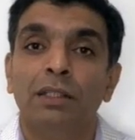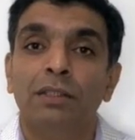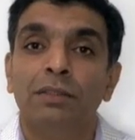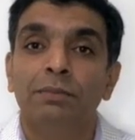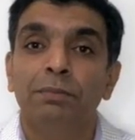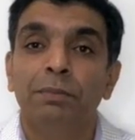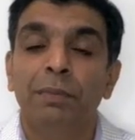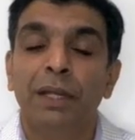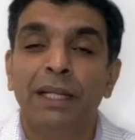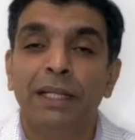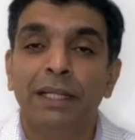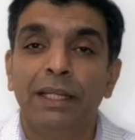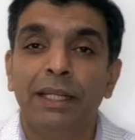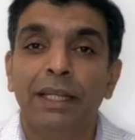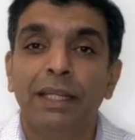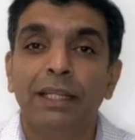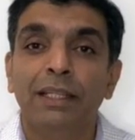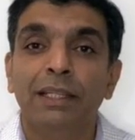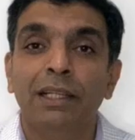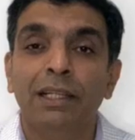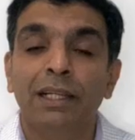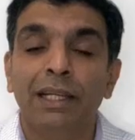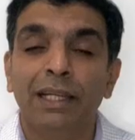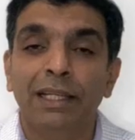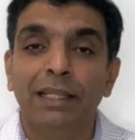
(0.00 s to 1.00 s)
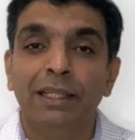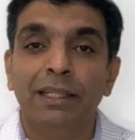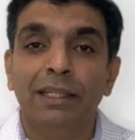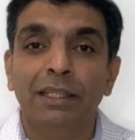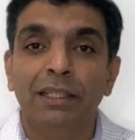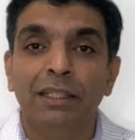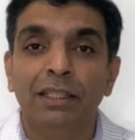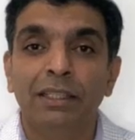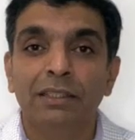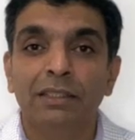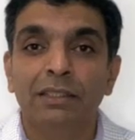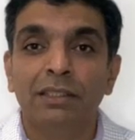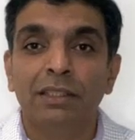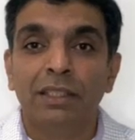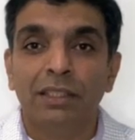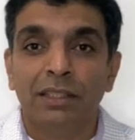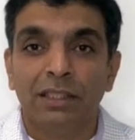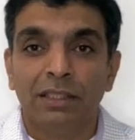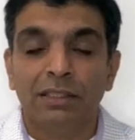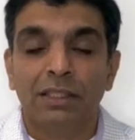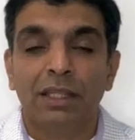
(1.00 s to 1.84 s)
maintain cleanliness in the